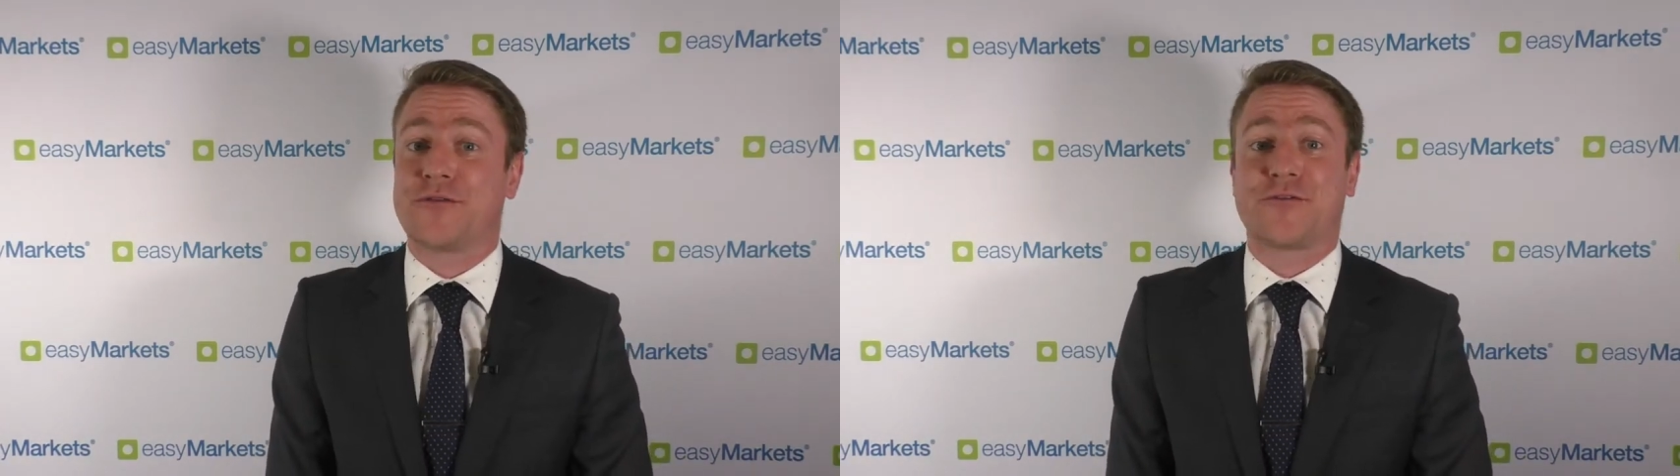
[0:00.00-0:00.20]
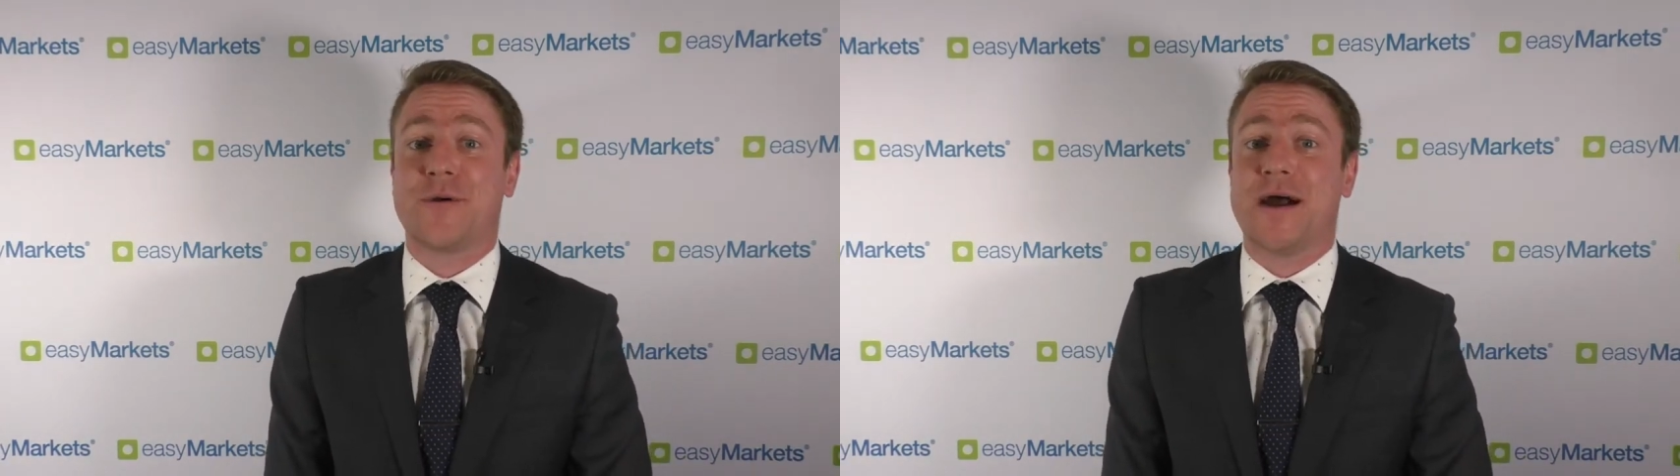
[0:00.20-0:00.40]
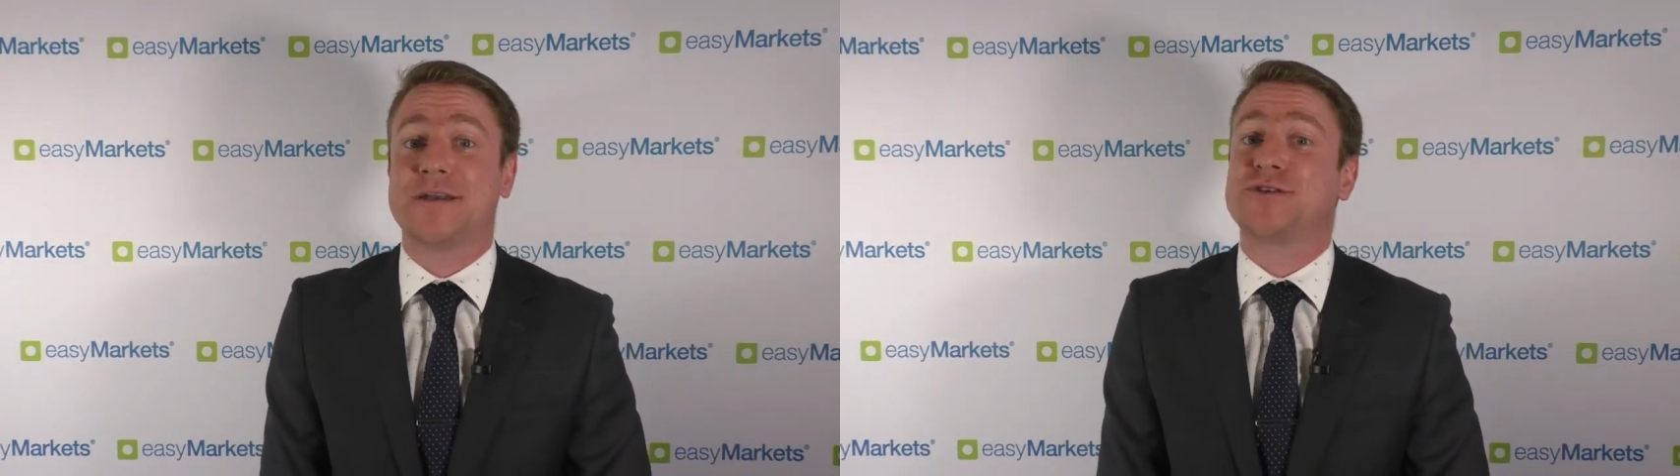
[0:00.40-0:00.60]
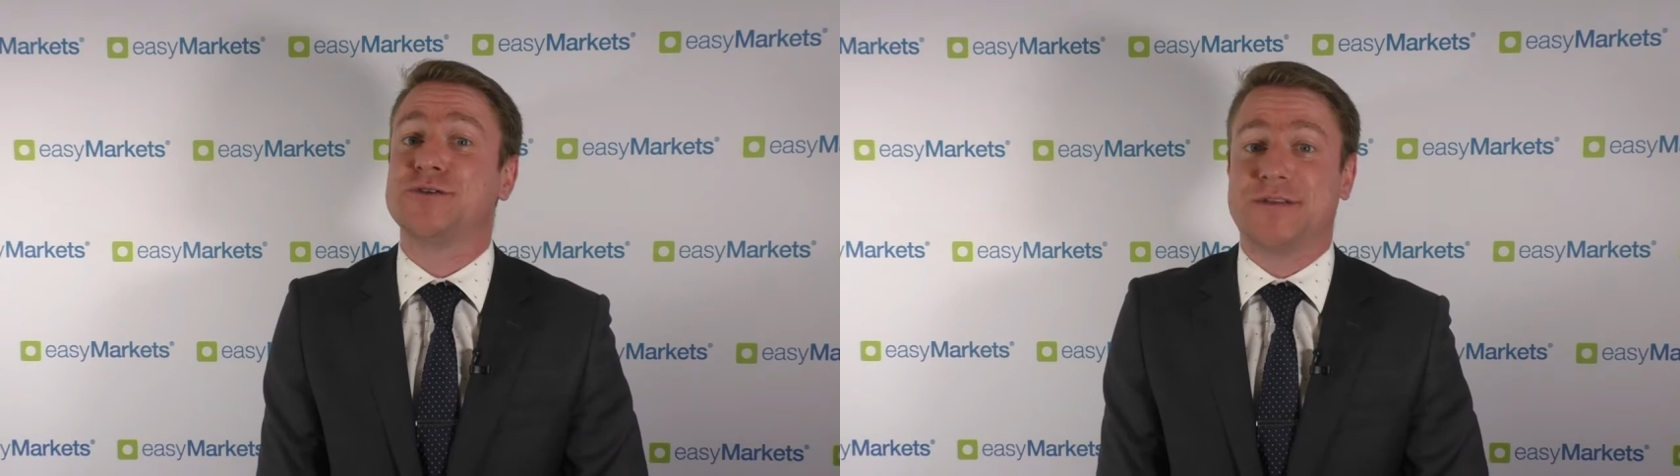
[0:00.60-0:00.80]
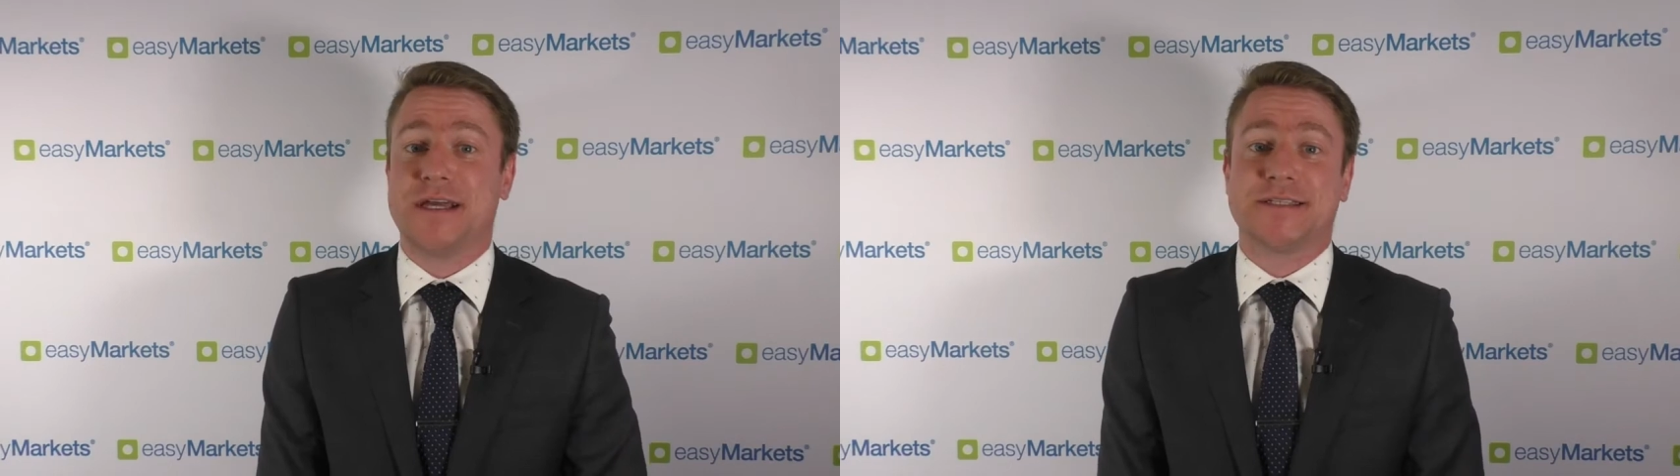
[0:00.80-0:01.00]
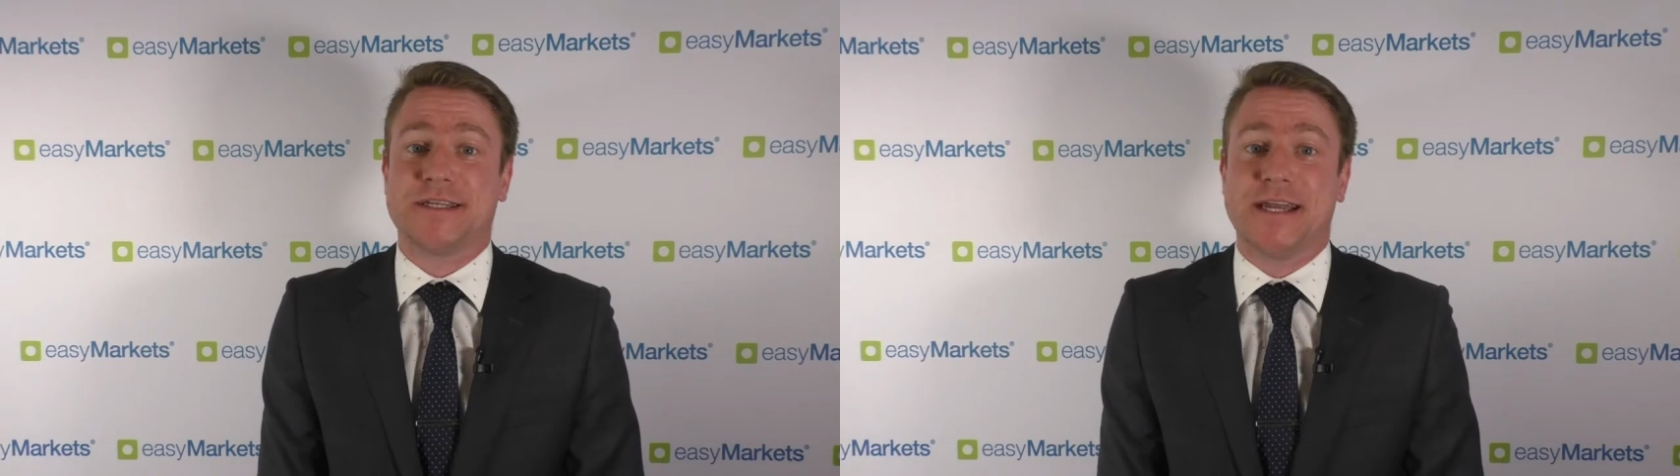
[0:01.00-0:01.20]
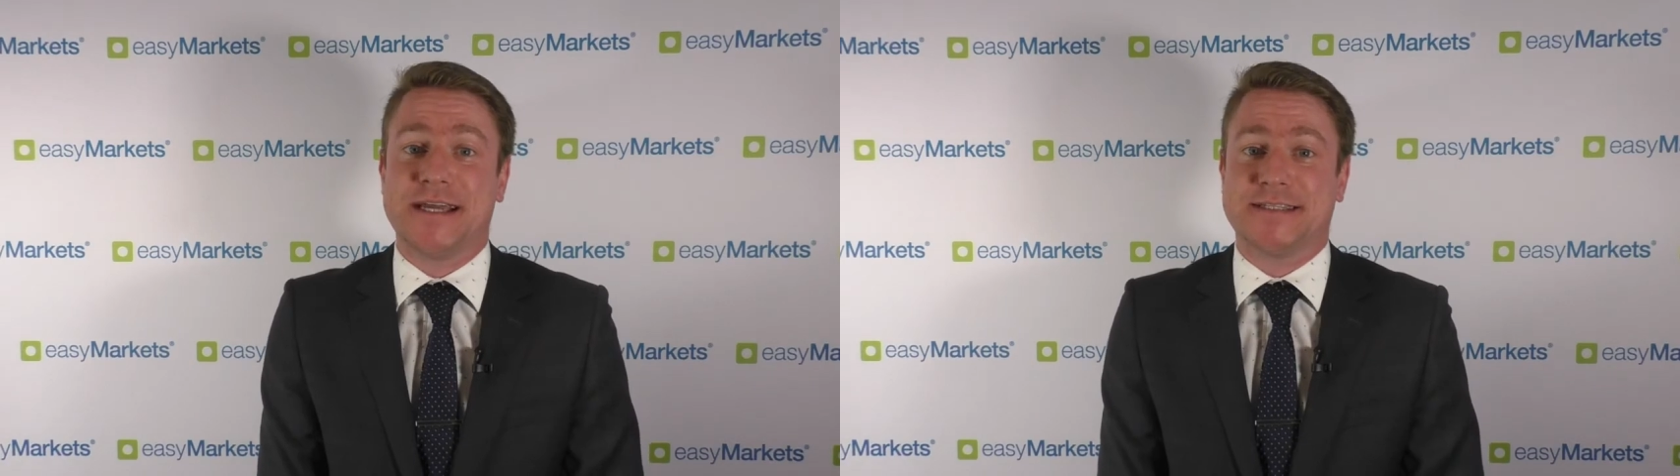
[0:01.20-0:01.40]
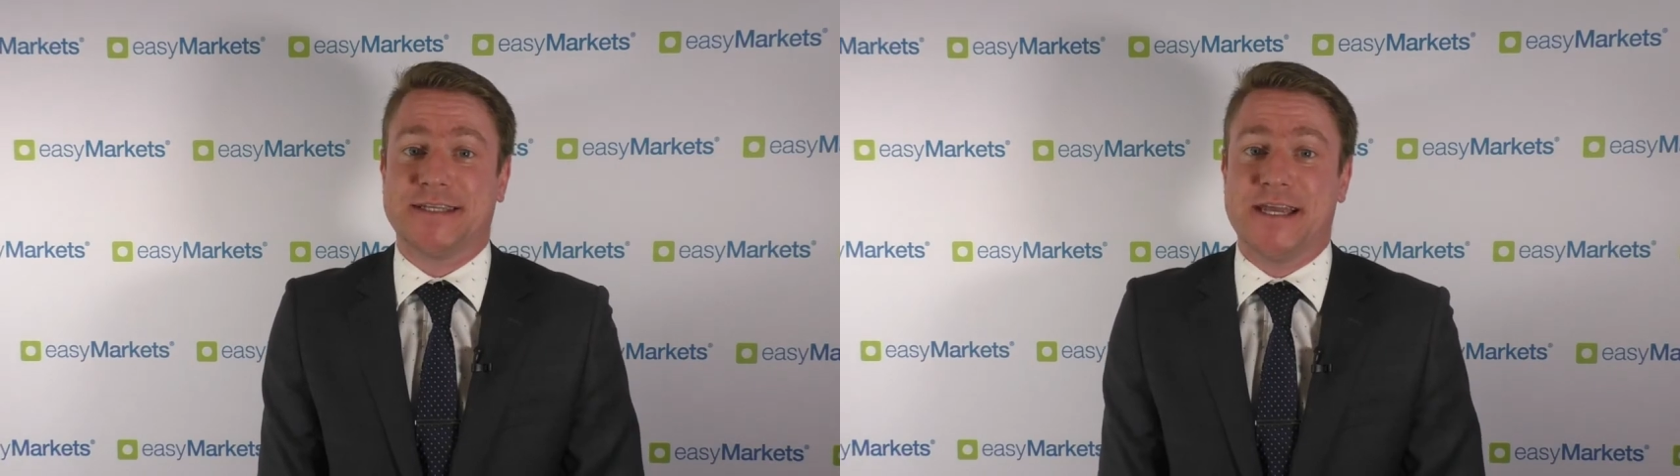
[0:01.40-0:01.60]
throughout
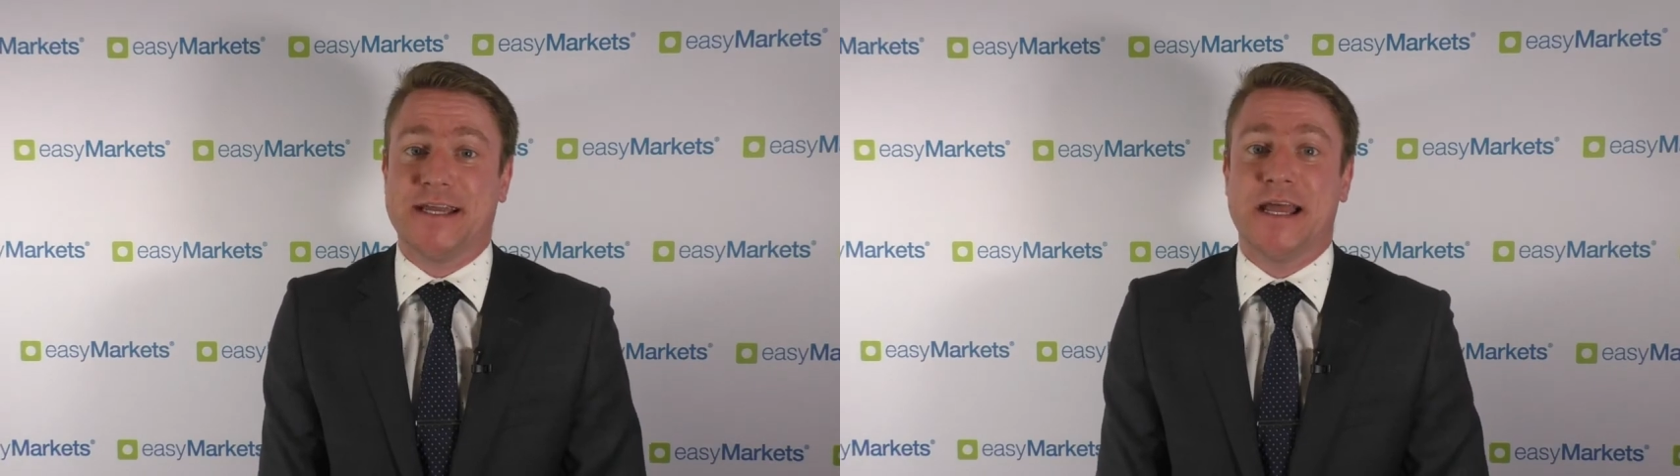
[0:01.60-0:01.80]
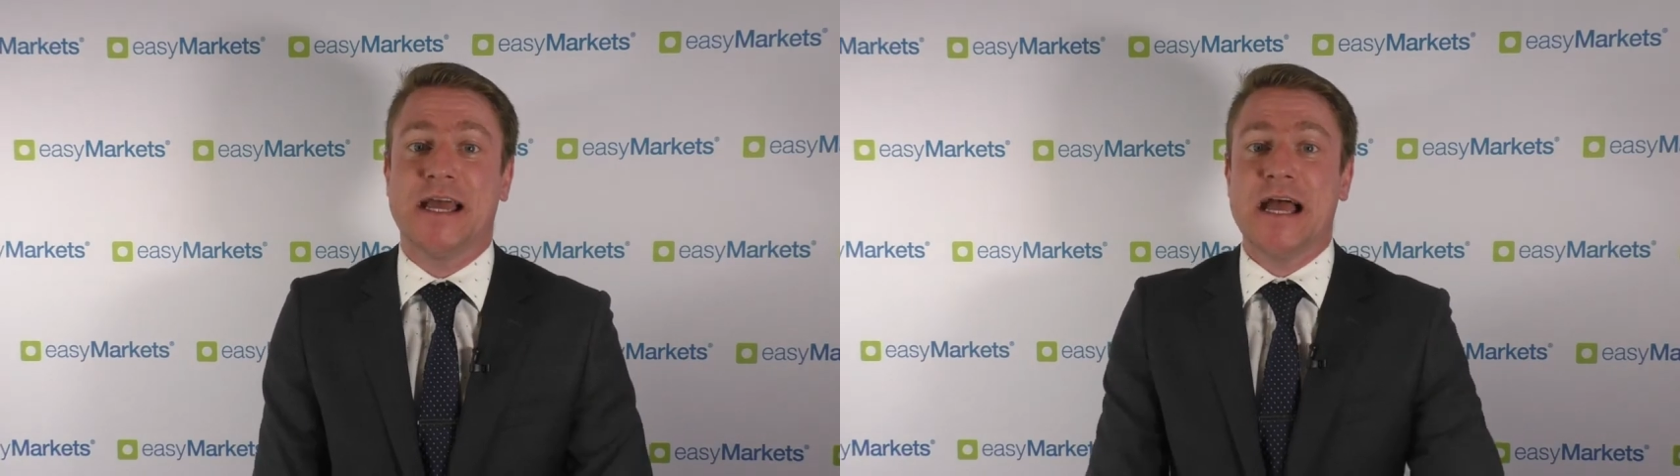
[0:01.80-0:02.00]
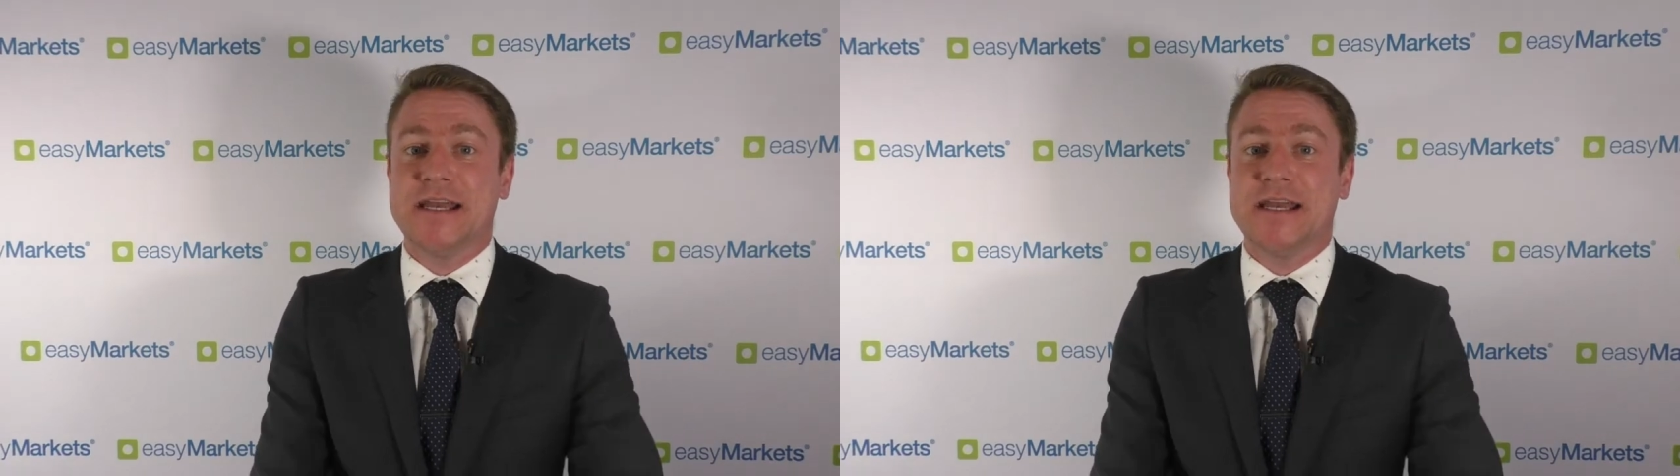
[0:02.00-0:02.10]
2018.